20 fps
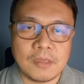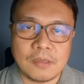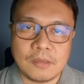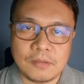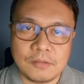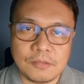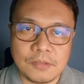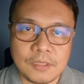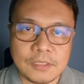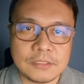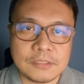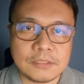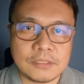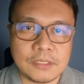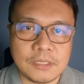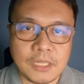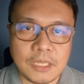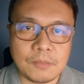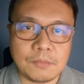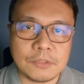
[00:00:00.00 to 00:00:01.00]
This
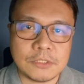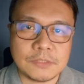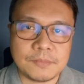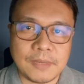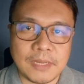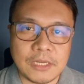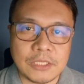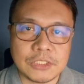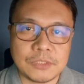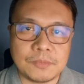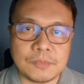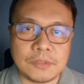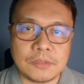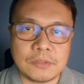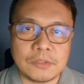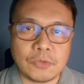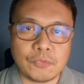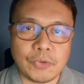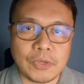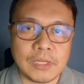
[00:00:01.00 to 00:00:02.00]
enables
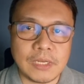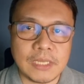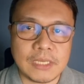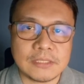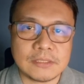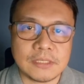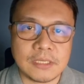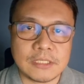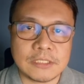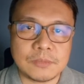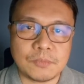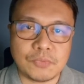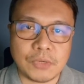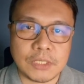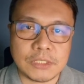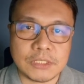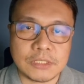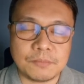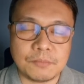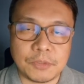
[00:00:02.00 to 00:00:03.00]
management to quickly assess
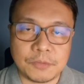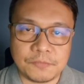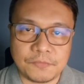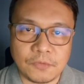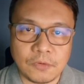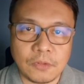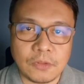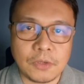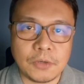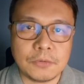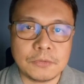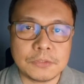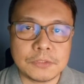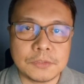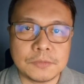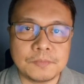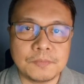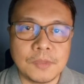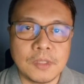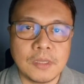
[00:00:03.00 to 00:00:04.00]
project
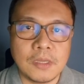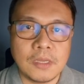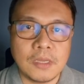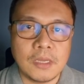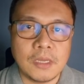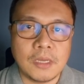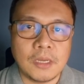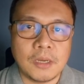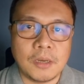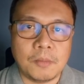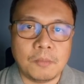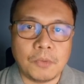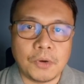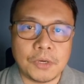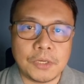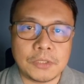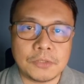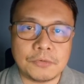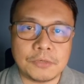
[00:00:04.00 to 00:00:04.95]
portfolios, monitor